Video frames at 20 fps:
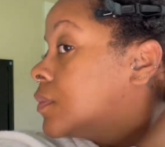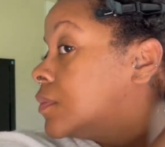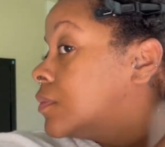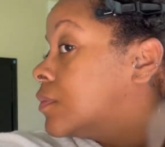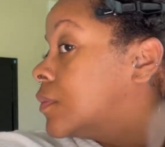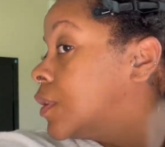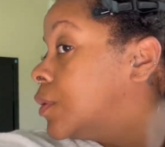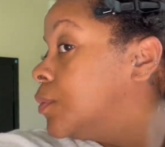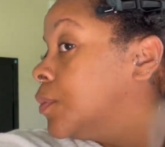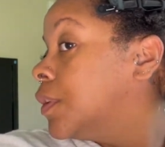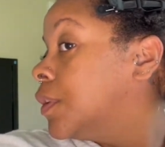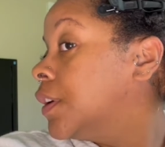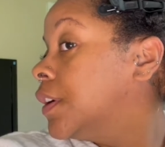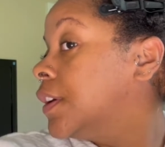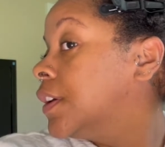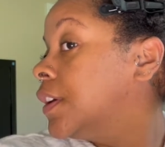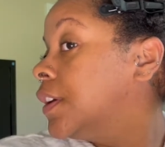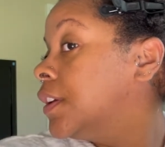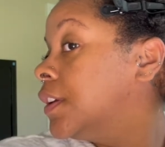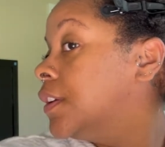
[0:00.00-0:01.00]
And
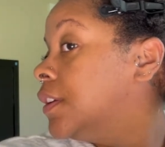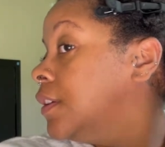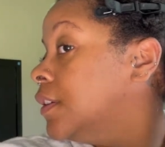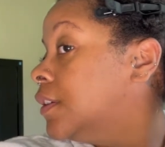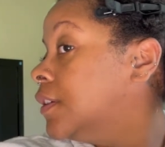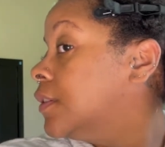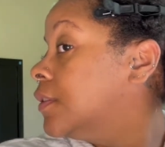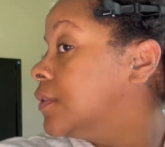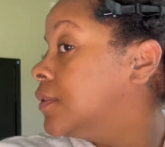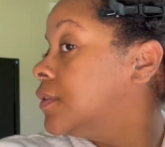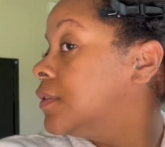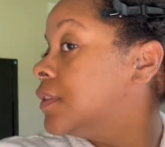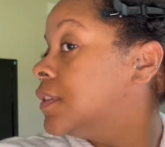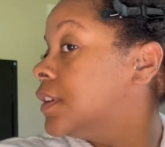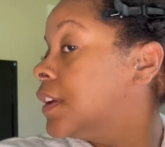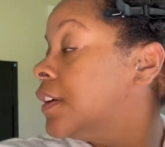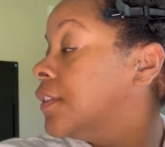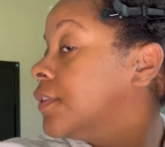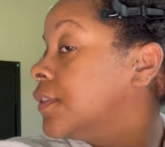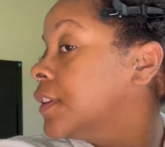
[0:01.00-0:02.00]
work it in.
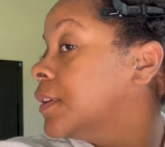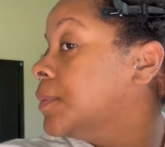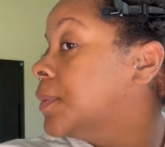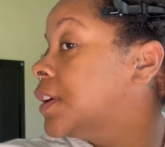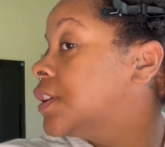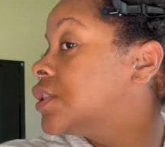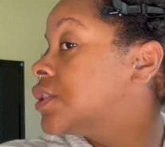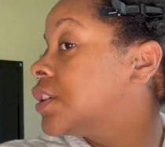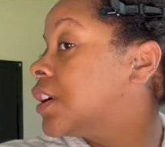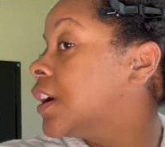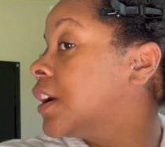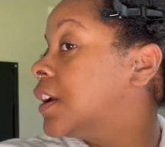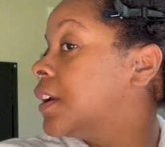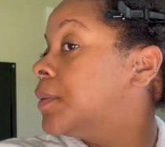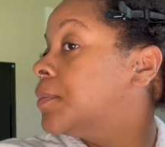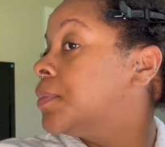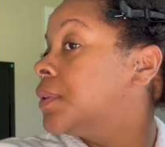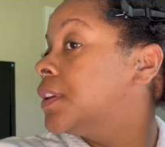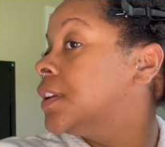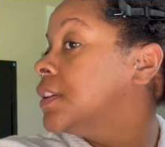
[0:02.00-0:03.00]
Definitely make sure I
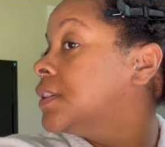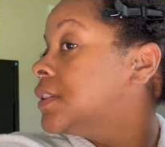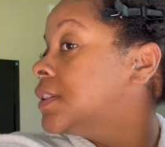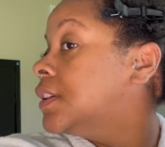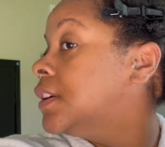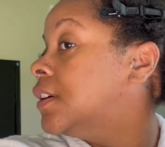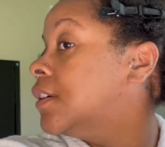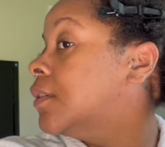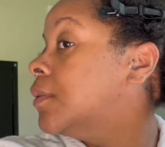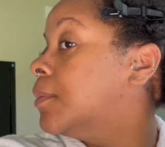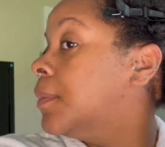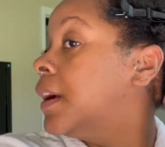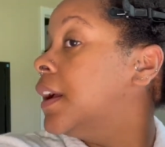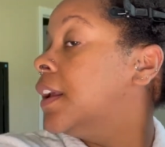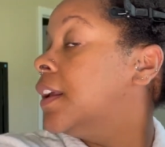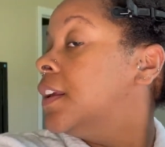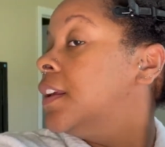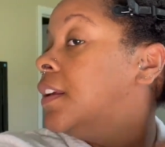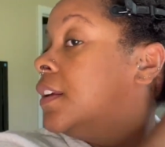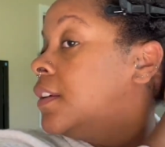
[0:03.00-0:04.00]
get plenty on my
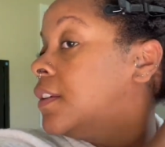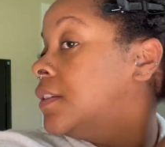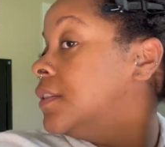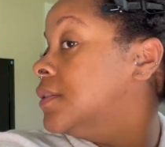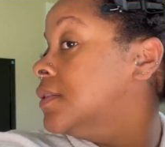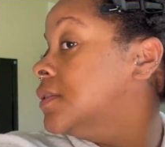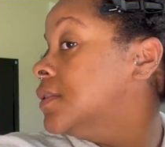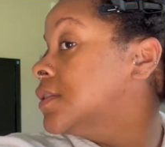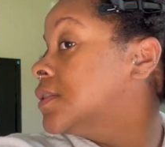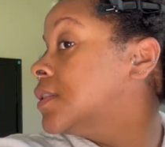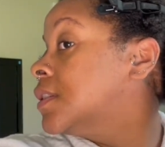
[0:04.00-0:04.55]
ends.